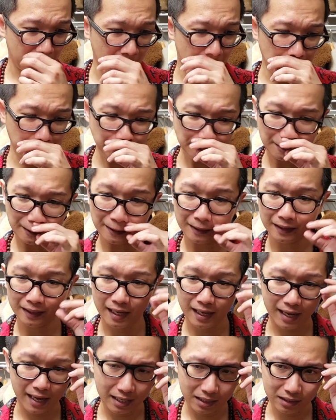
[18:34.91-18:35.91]
I don't think
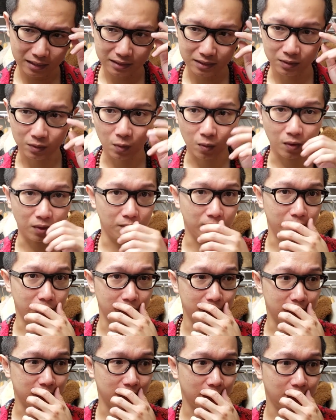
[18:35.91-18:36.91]
that any store
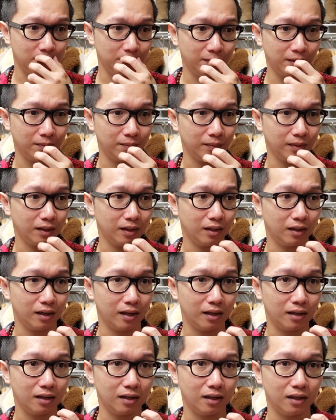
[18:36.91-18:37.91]
really keep them
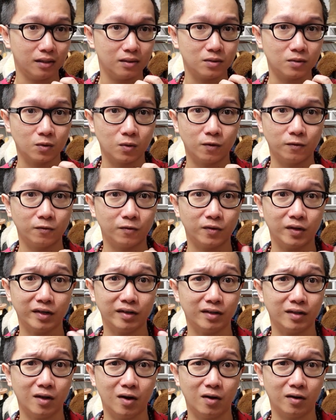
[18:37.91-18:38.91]
in store for very
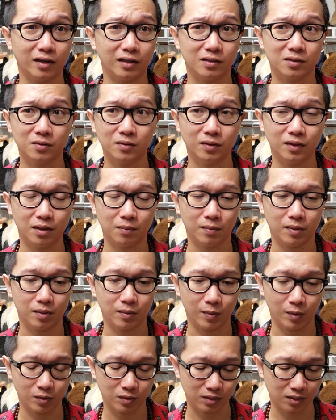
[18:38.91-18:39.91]
long as soon as they be
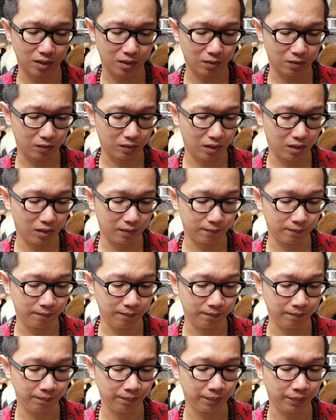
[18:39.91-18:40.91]
on sale.
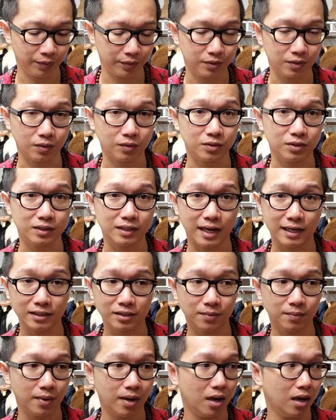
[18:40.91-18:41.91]
So snatch
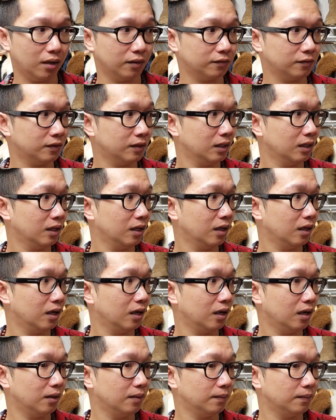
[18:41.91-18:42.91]
them up,
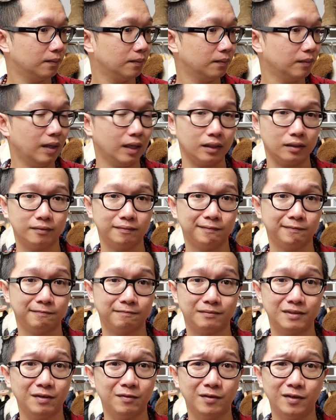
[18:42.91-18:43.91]
but
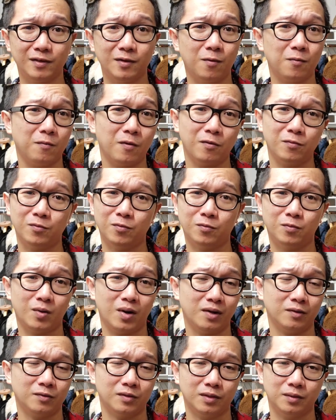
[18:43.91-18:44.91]
definitely don't pay full
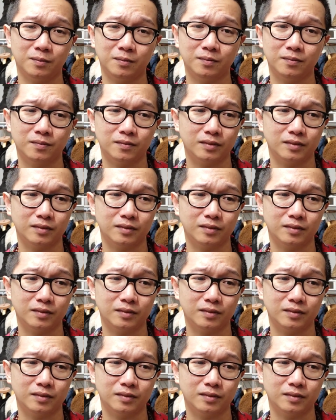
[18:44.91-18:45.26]
price for them.